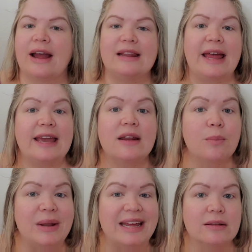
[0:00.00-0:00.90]
I like it
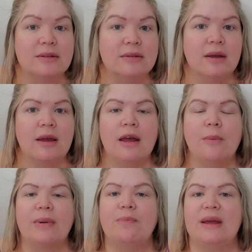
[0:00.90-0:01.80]
in blends,
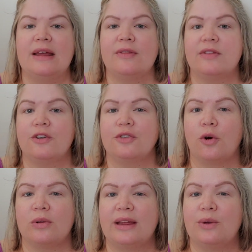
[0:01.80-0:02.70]
but being that there's
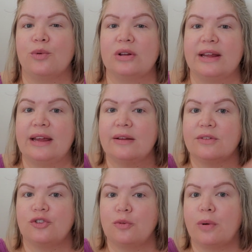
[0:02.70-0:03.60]
only really
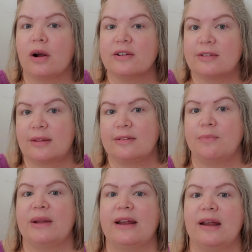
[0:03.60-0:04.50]
two parts to this
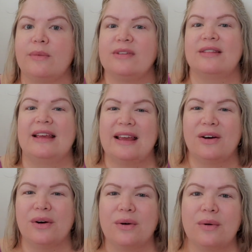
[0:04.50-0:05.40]
blend, I was thinking,
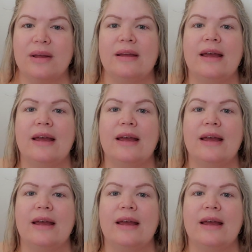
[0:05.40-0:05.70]
oh,